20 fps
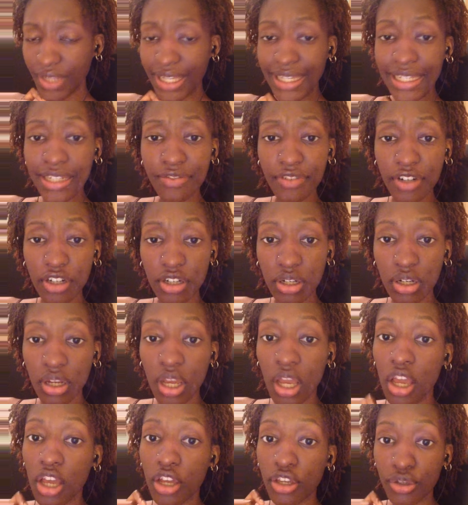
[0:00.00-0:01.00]
Lyvonne,
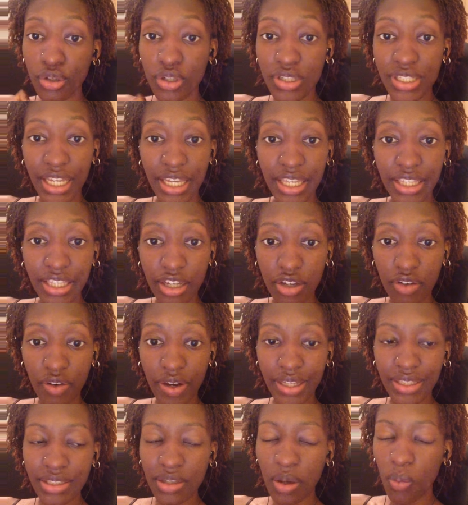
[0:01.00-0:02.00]
your second year
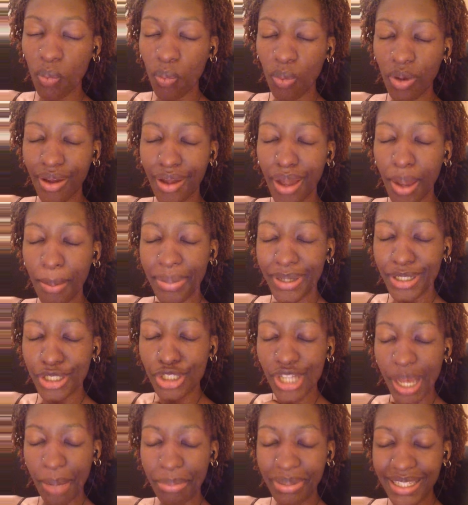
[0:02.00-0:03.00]
grades were a bit
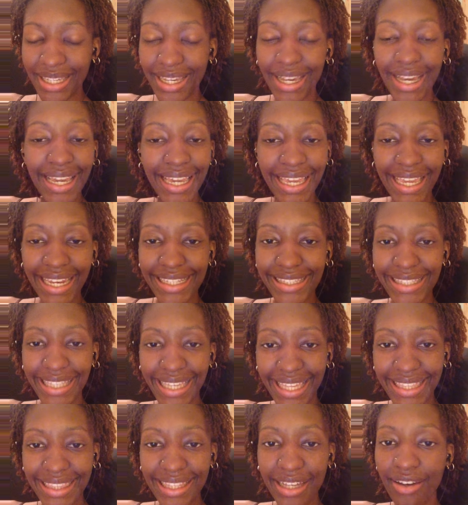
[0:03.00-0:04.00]
shabby. Get it
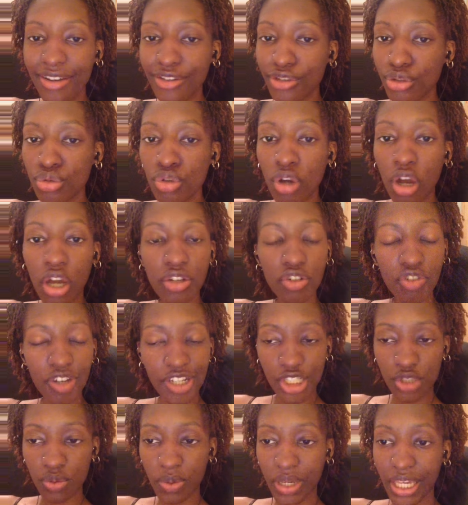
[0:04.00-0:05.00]
together. You can't
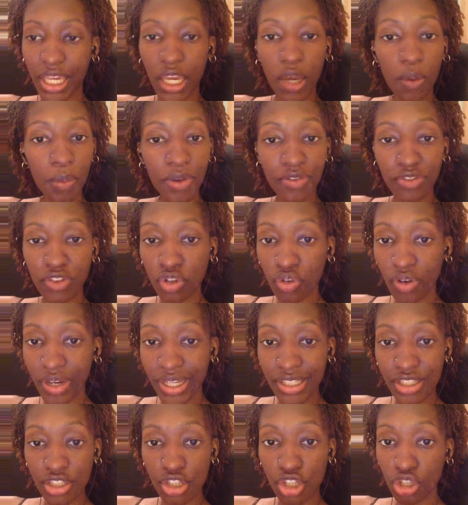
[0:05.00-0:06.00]
graduate with the
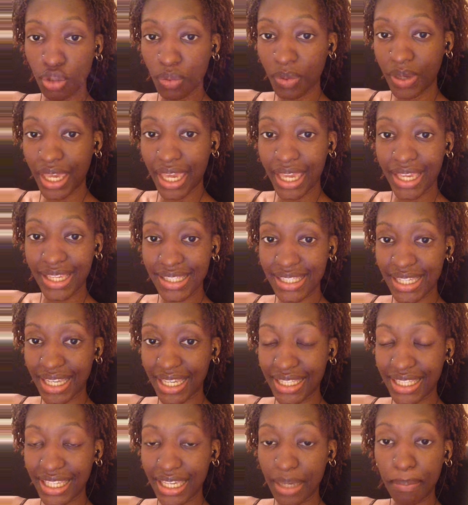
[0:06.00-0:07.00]
grades you were getting in
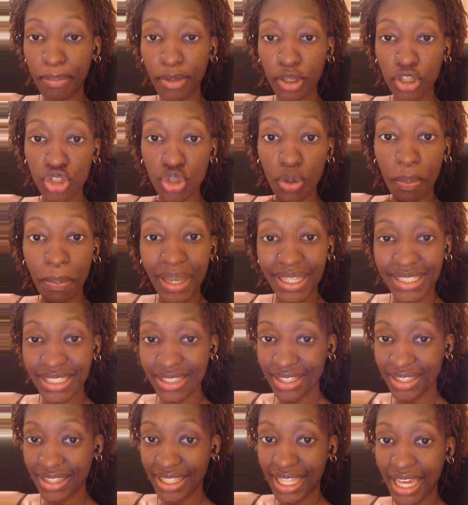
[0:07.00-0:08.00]
second year, because you're better
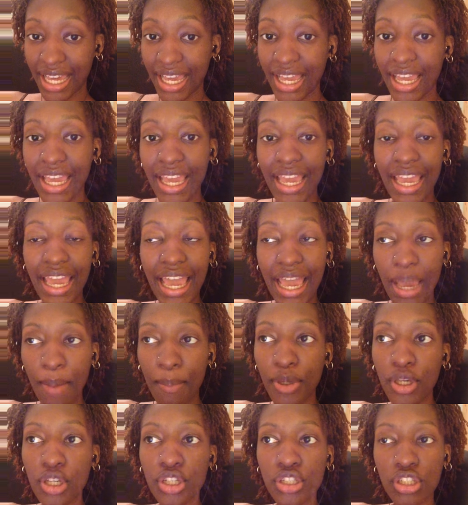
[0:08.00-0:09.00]
than that, and
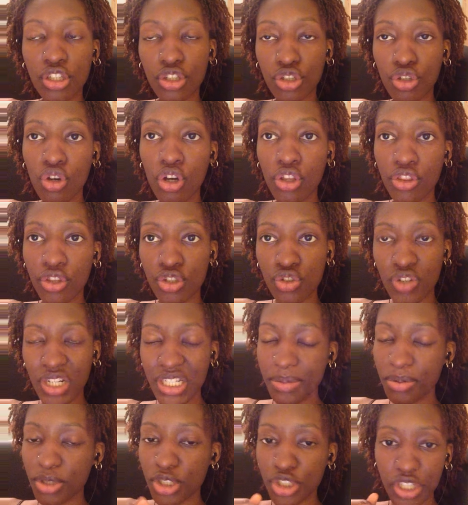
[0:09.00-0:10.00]
because you got those
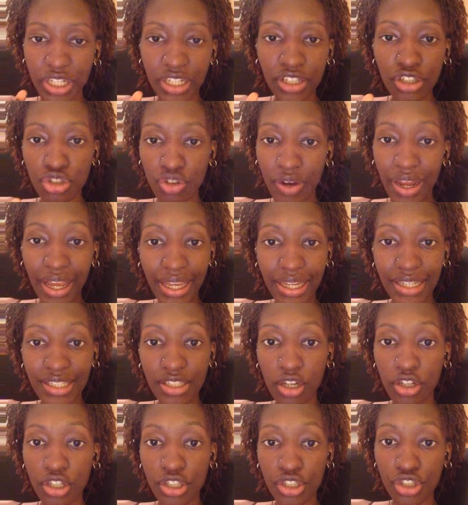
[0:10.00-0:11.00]
grades because you didn't try as
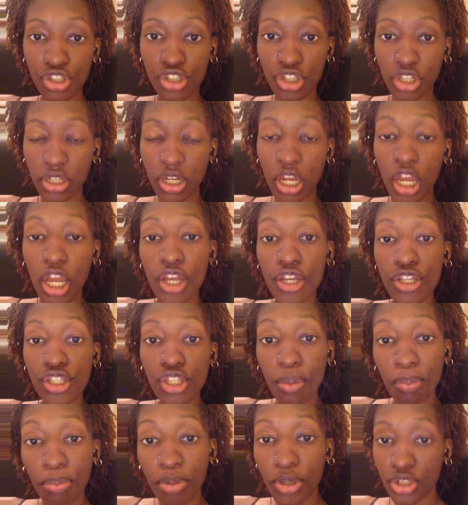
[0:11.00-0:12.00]
hard as you should.
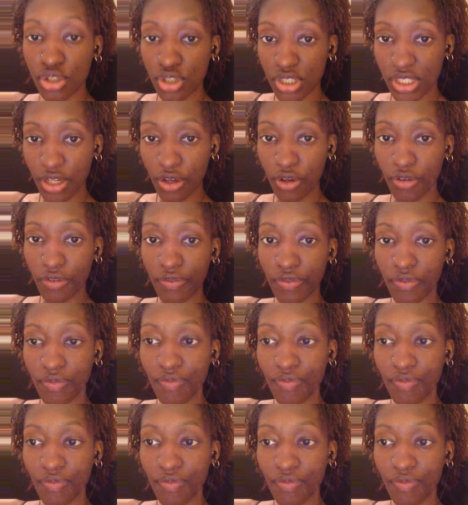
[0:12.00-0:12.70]
So push yourself.